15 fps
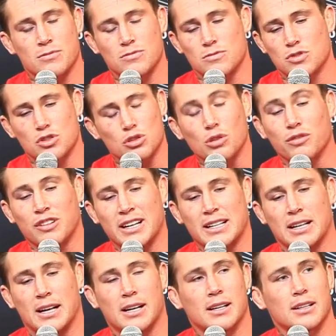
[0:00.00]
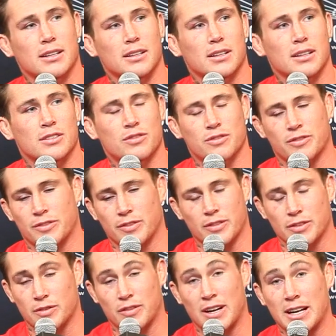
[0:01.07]
stuff like that.
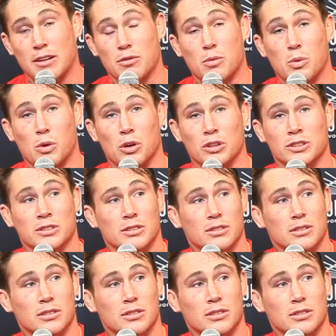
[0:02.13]
It's very rewarding.